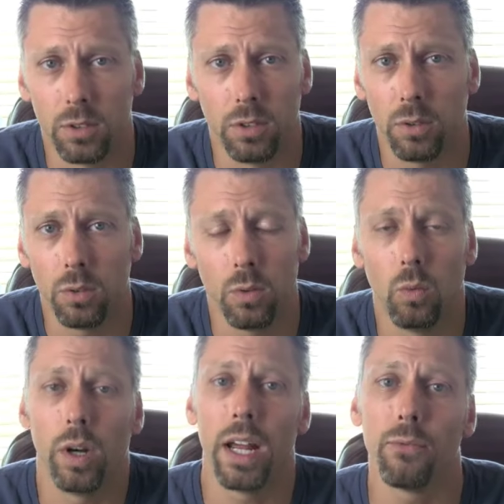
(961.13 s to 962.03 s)
do
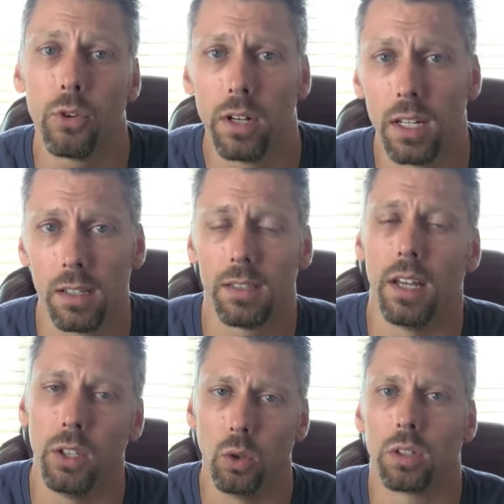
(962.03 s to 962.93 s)
whatever it is
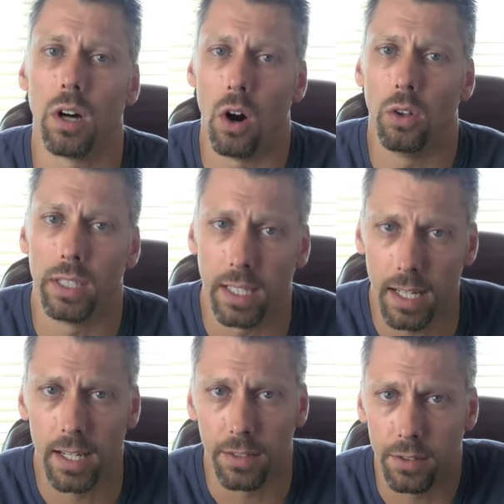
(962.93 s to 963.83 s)
that your calling
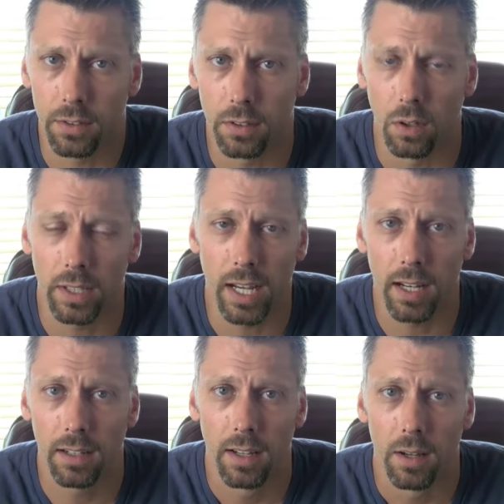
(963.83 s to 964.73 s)
is
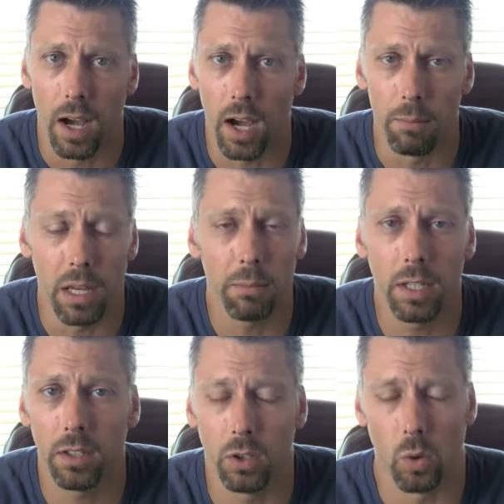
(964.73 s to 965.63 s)
okay uh, maybe
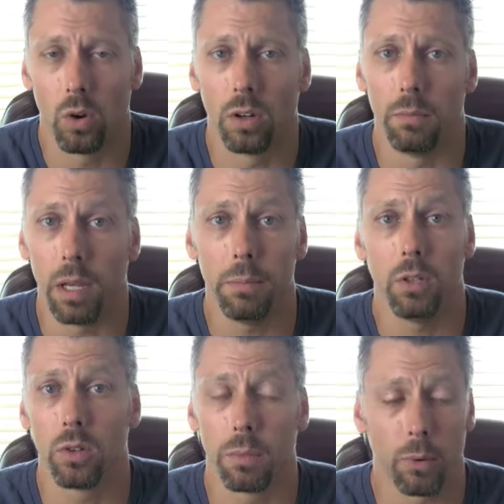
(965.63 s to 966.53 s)
you're maybe
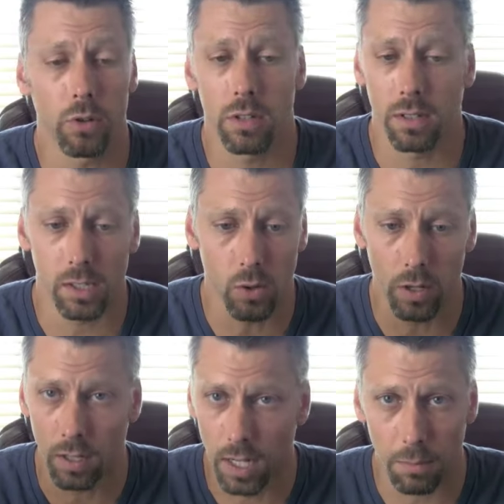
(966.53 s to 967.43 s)
you're the person that's
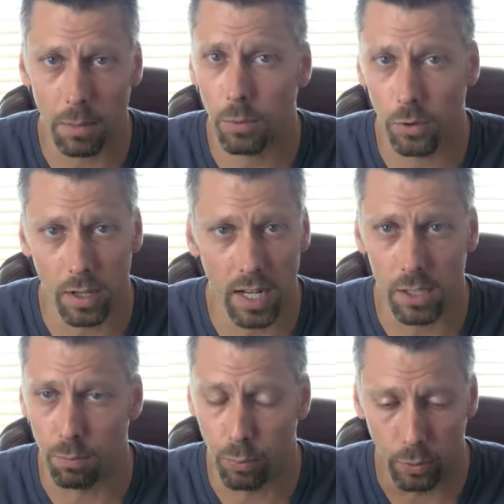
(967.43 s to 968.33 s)
going to come up with the
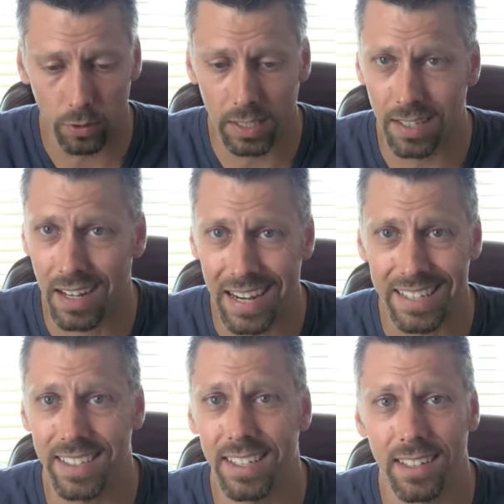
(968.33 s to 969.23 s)
next brilliant
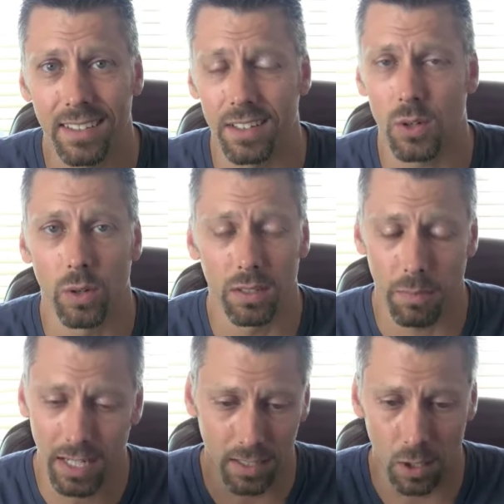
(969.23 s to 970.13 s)
idea that's going to
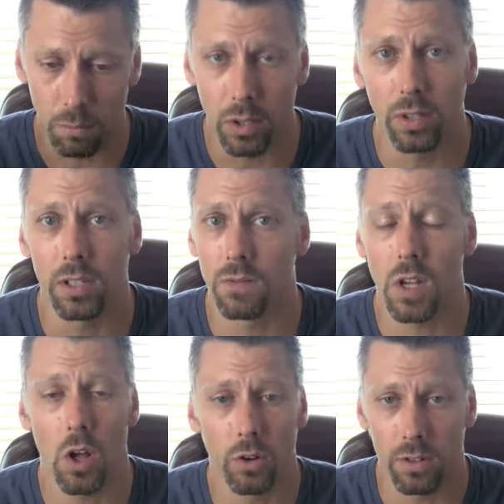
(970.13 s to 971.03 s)
make you know millions of
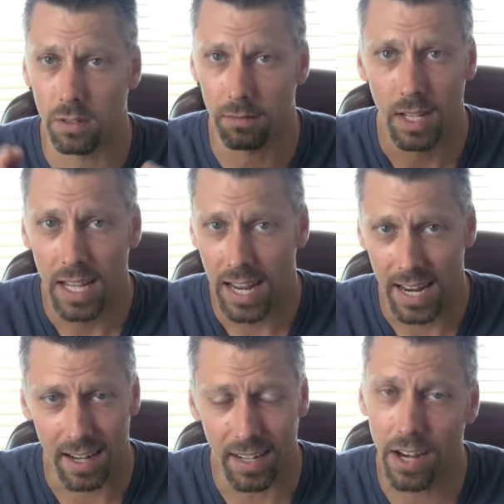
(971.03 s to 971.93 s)
dollars and
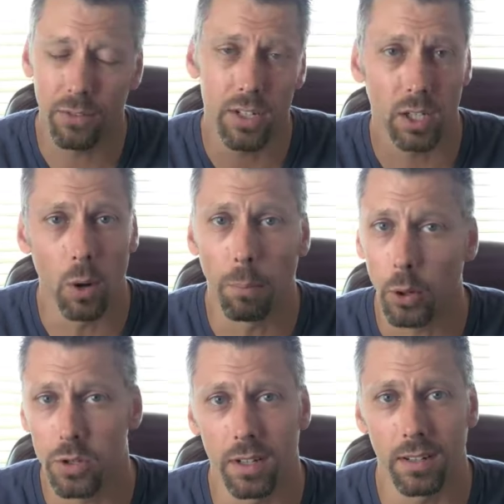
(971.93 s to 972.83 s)
and every single
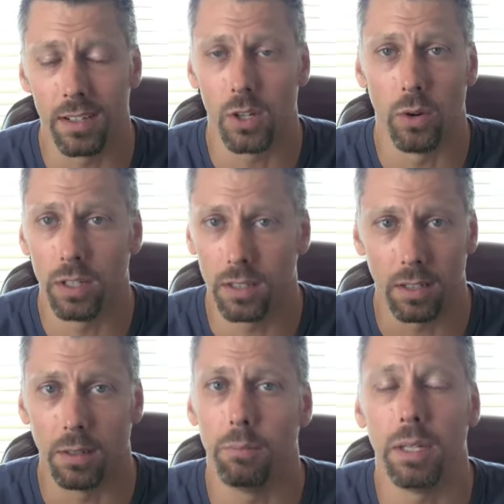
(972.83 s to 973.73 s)
person is going
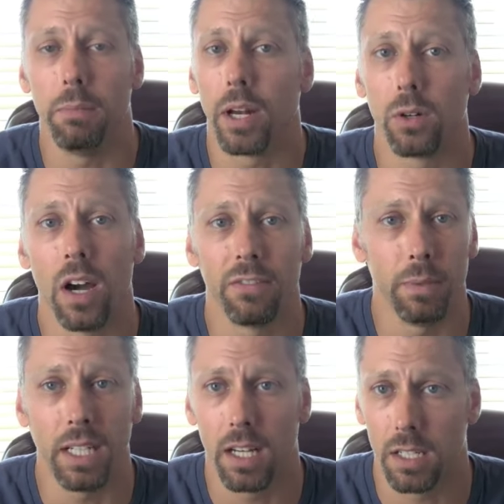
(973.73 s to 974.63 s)
to be better off
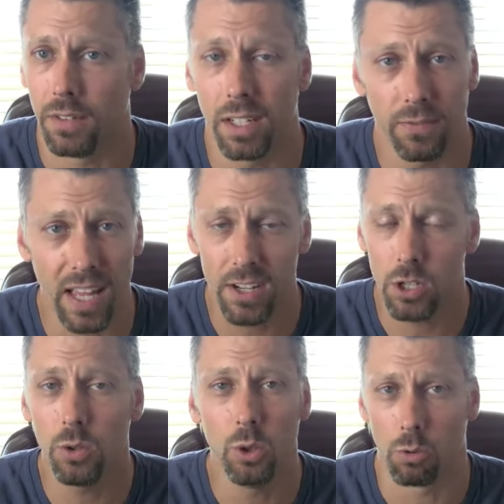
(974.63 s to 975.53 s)
because of it if
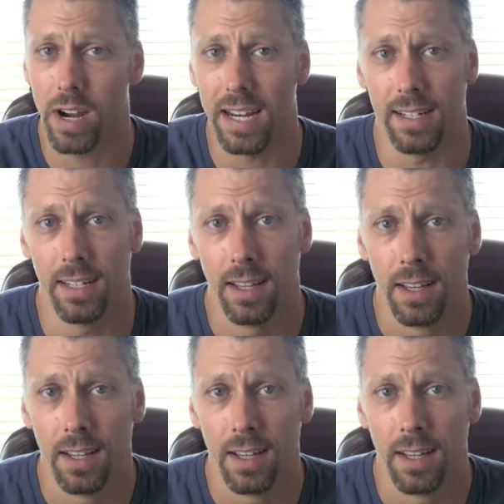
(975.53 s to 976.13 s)
that's you great